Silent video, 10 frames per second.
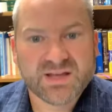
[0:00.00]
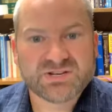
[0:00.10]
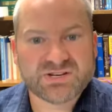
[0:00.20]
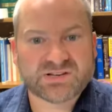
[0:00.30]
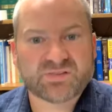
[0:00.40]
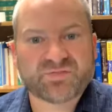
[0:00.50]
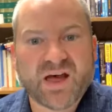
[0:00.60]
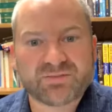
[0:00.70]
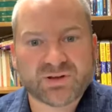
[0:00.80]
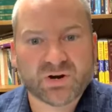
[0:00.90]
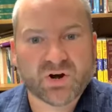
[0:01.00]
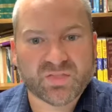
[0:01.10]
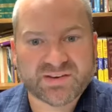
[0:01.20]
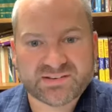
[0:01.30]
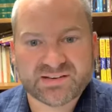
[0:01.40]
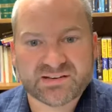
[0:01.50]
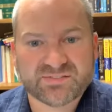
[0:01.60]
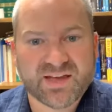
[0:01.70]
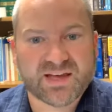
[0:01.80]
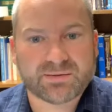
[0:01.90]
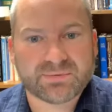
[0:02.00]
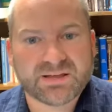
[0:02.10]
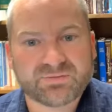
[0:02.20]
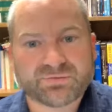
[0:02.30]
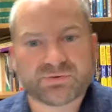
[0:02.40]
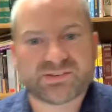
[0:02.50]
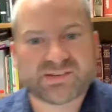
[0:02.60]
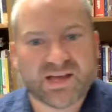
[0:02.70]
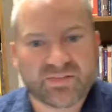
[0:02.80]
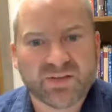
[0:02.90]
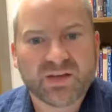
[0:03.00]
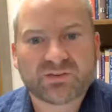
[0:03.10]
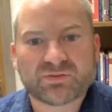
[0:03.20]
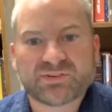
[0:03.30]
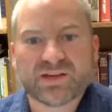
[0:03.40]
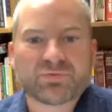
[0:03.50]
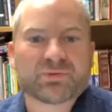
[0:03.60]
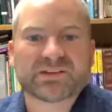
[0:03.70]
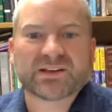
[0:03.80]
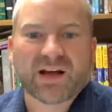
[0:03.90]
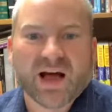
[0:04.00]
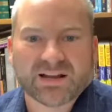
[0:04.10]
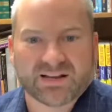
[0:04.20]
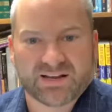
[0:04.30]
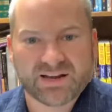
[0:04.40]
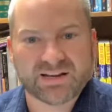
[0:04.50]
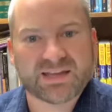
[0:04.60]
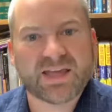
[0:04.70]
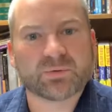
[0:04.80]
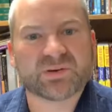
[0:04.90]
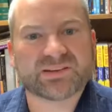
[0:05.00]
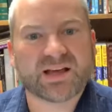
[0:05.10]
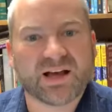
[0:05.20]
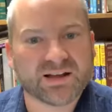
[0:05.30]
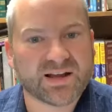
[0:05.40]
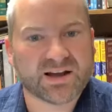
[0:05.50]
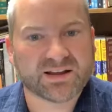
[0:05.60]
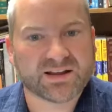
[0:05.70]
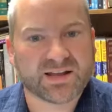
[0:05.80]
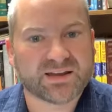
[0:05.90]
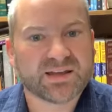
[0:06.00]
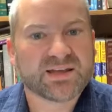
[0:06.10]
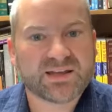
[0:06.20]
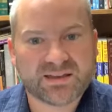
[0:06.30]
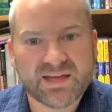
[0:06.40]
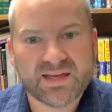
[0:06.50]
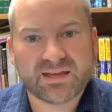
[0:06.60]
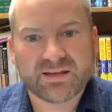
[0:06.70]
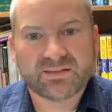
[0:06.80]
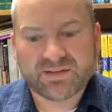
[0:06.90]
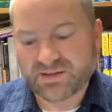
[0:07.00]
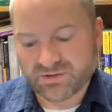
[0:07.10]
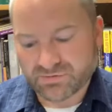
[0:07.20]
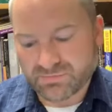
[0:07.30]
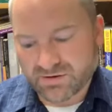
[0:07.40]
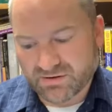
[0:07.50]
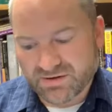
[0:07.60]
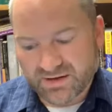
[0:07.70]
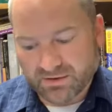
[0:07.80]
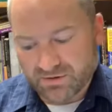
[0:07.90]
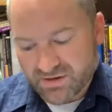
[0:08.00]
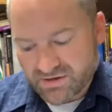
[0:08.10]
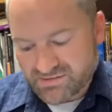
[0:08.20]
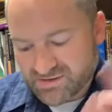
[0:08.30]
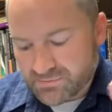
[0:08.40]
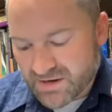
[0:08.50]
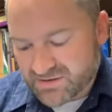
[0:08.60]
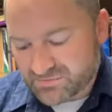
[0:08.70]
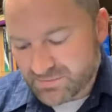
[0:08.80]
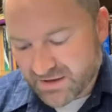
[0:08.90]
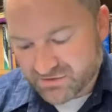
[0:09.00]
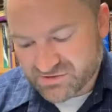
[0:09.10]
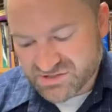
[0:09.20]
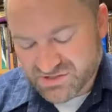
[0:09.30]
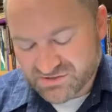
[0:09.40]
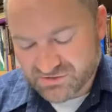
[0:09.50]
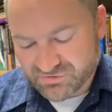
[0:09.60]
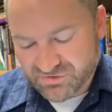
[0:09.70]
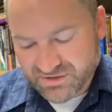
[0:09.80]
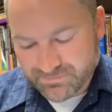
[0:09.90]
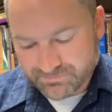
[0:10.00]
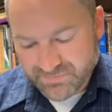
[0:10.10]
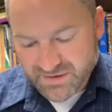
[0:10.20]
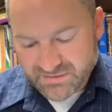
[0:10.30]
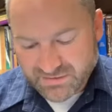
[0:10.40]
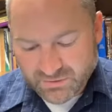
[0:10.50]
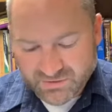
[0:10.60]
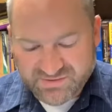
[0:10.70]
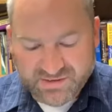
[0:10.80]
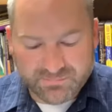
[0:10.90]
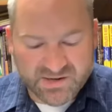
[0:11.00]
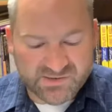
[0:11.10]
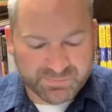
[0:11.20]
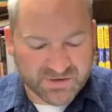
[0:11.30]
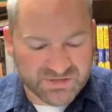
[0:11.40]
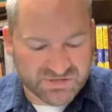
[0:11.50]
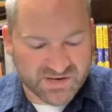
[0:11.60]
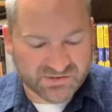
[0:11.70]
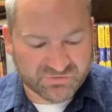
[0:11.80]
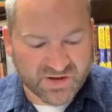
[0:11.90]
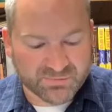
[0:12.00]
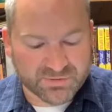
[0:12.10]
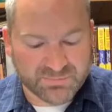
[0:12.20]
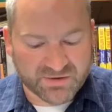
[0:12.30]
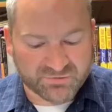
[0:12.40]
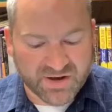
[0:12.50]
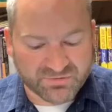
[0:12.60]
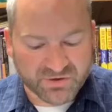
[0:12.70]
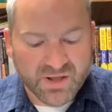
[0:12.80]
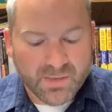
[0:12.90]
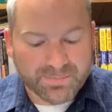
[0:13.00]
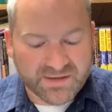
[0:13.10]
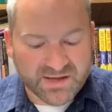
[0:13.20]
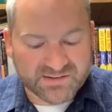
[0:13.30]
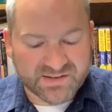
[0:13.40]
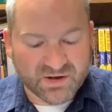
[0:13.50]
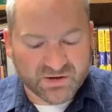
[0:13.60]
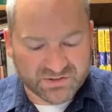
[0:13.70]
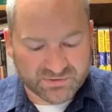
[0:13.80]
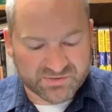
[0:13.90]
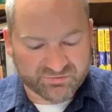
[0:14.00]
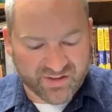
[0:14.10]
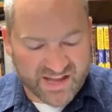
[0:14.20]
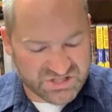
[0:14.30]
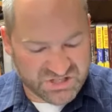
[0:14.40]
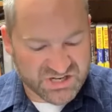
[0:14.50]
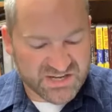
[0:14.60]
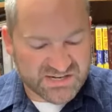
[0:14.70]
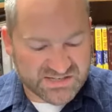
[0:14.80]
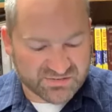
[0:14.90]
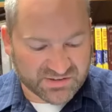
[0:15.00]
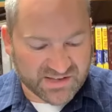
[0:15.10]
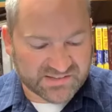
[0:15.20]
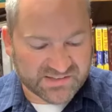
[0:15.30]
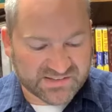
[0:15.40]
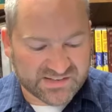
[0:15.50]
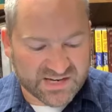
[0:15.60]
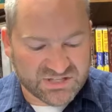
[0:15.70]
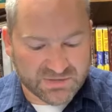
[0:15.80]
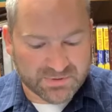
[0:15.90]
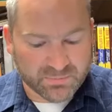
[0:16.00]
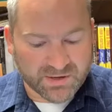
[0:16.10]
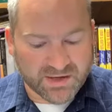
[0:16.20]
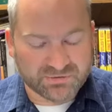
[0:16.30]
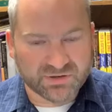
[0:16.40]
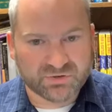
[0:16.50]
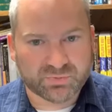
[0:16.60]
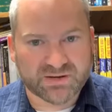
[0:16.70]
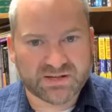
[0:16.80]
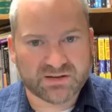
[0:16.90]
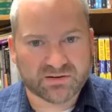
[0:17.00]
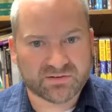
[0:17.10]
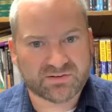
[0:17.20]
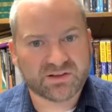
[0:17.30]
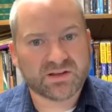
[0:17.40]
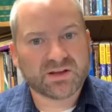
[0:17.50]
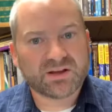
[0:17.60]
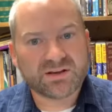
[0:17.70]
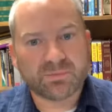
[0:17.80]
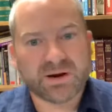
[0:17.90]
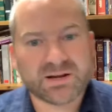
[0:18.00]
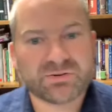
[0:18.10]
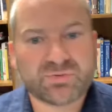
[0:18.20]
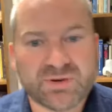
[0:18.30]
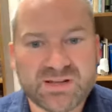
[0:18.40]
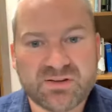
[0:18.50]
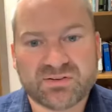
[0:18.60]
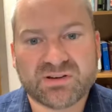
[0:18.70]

Genesis 5, we had all the descendants of Adam and Eve through Seth. So Seth was a godly line and Cain was the ungodly line, and they, they intermarried now. And see why this matters in Genesis 3. Then the Lord said, My spirit shall not strive with man forever, because he also is flesh. Nevertheless, his day shall be 120 years. Now, 120 years.